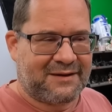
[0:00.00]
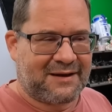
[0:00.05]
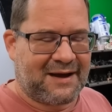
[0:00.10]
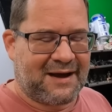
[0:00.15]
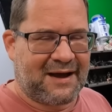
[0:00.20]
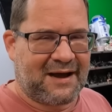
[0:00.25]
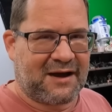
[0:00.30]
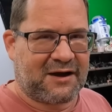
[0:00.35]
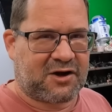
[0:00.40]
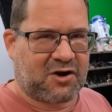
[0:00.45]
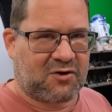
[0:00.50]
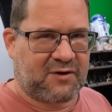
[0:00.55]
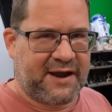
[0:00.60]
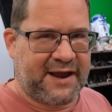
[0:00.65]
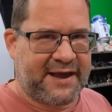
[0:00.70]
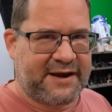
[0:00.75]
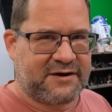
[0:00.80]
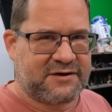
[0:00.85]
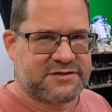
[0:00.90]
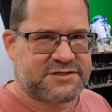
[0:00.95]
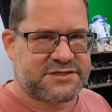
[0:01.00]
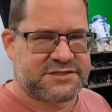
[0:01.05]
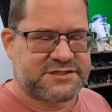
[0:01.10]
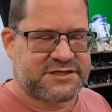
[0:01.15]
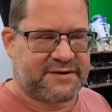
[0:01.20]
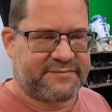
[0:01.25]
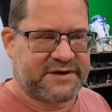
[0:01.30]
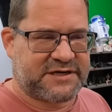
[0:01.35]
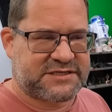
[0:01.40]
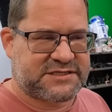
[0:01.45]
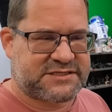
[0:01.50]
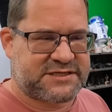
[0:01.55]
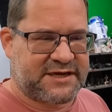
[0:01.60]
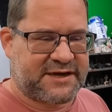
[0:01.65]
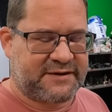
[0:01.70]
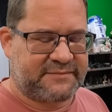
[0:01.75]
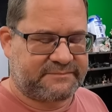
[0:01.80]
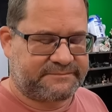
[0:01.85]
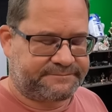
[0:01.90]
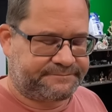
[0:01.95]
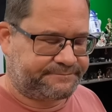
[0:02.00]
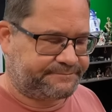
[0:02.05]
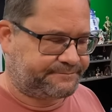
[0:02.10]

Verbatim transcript: uh, creators to some extent.